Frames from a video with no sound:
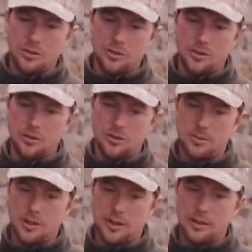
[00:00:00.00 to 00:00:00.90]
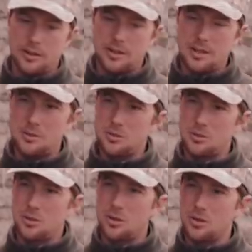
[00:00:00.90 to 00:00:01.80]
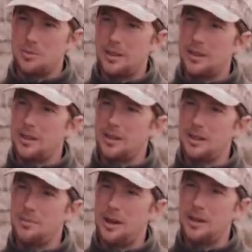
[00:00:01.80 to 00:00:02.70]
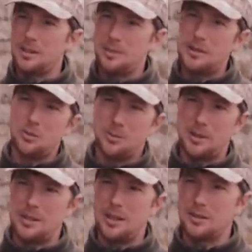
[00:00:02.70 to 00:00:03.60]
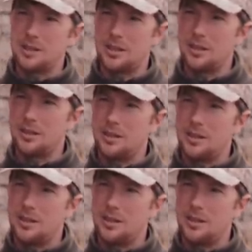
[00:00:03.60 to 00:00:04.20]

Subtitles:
undoing some of the damage that was caused by like the lead mining, especially up in the Dales here.